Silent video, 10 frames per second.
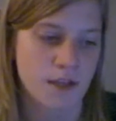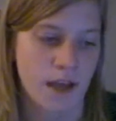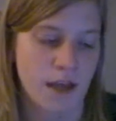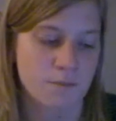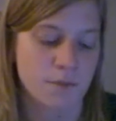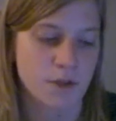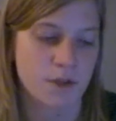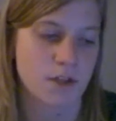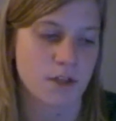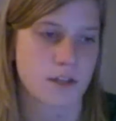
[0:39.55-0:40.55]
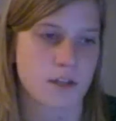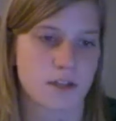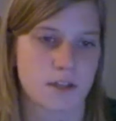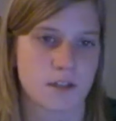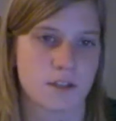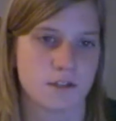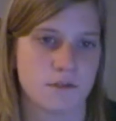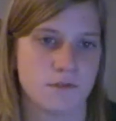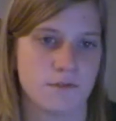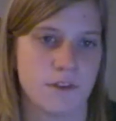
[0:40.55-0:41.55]
handbook
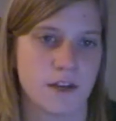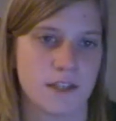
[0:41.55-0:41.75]
of